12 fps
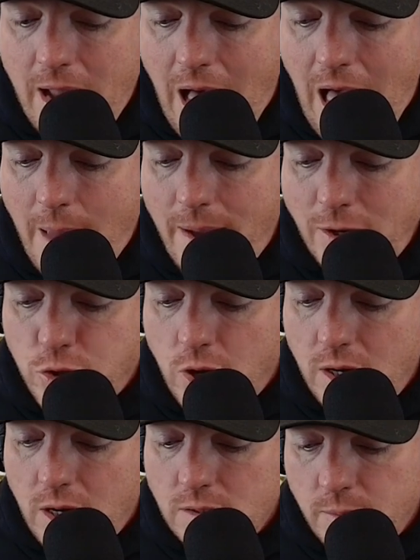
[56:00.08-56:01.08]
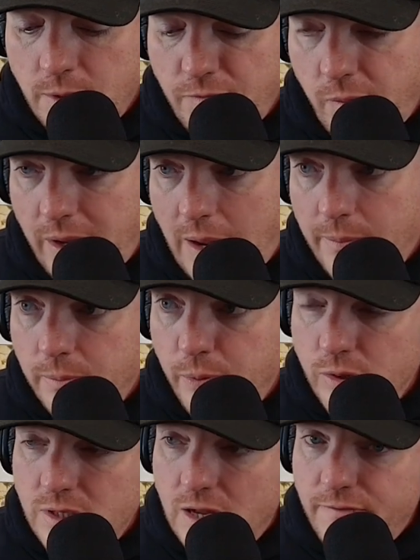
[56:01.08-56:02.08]
a, I am a truck customer for being able to
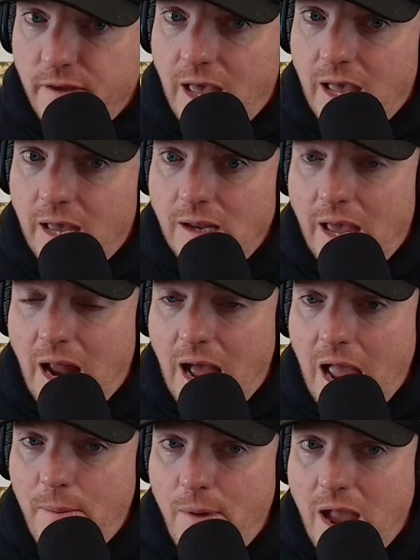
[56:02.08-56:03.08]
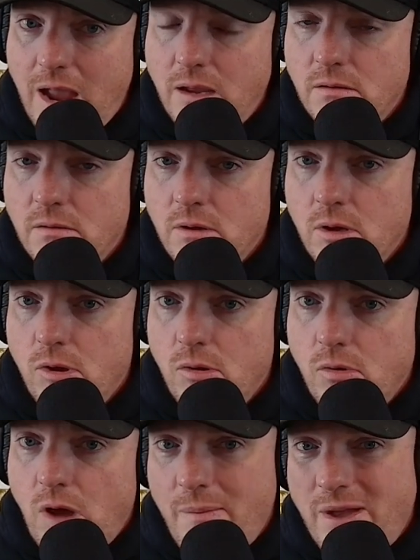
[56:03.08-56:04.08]
pull stuff, and, and I am a,
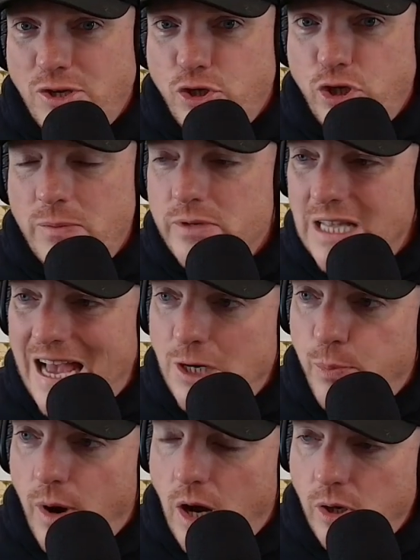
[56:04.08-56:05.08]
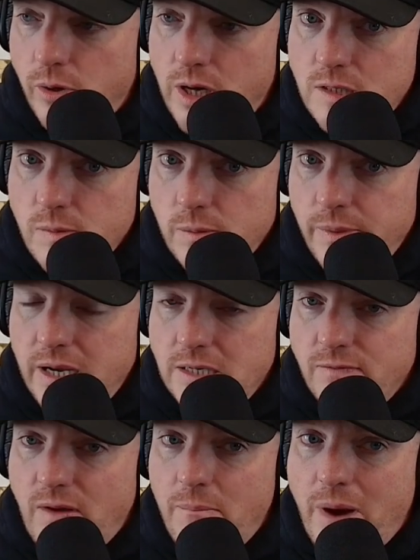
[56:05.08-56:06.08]
I'm a Jeep slash Bronco customer,
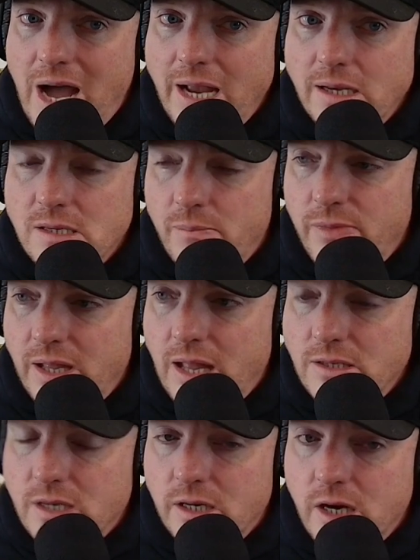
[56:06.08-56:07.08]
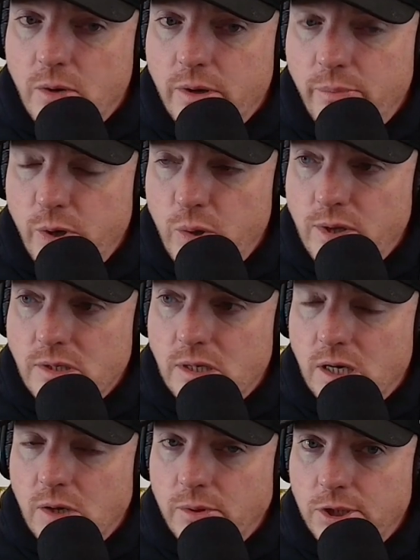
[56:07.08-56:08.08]
because if I'm buying something that's going to go in a booth, that's
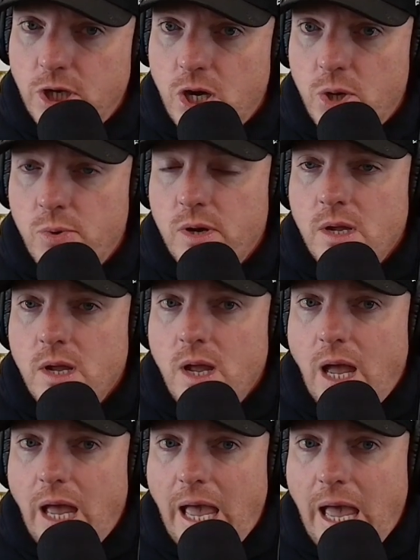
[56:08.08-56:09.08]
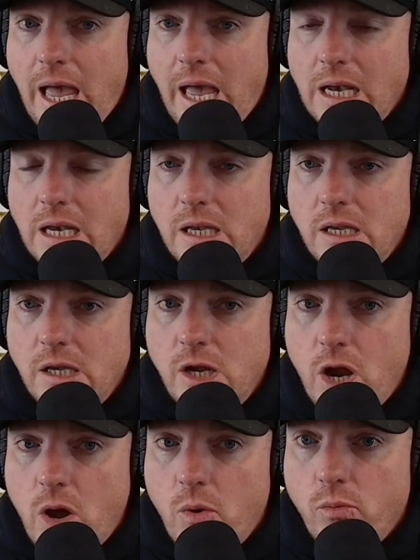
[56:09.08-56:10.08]
going to go to show, and,
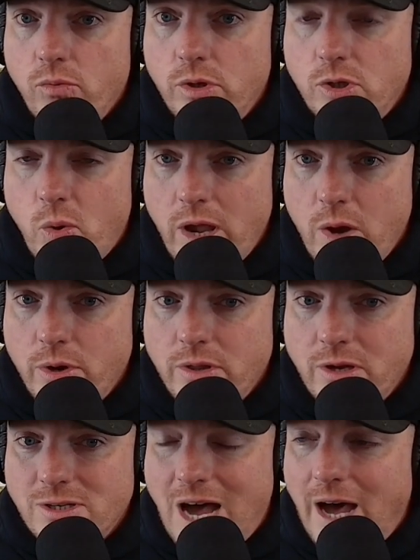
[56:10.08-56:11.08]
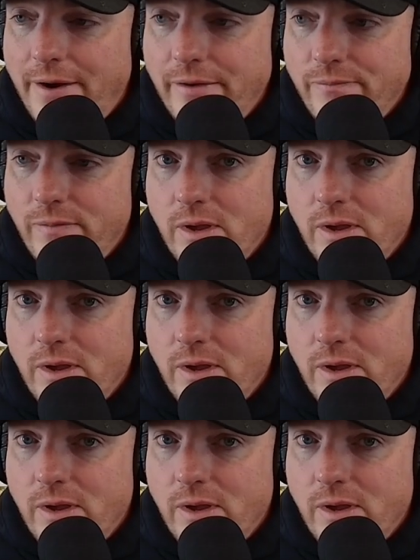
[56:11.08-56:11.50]
you know, the Toyota, there's not,